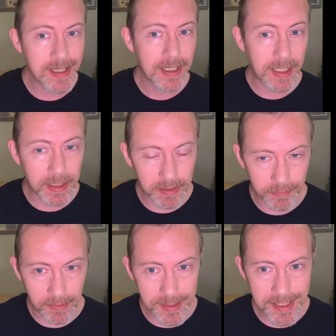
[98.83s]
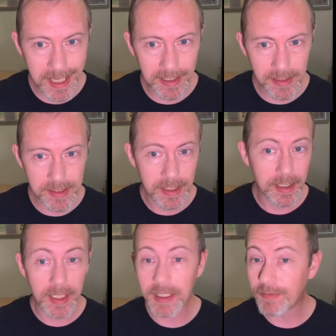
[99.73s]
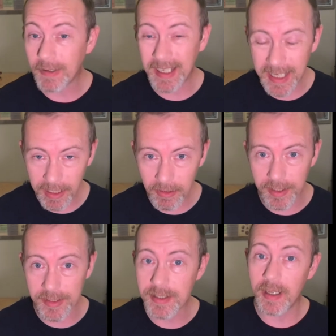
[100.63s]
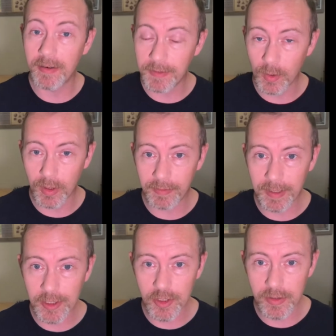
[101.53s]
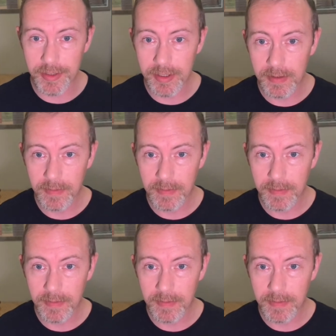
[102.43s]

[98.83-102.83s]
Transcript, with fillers: in different settings, in different areas of your adventures.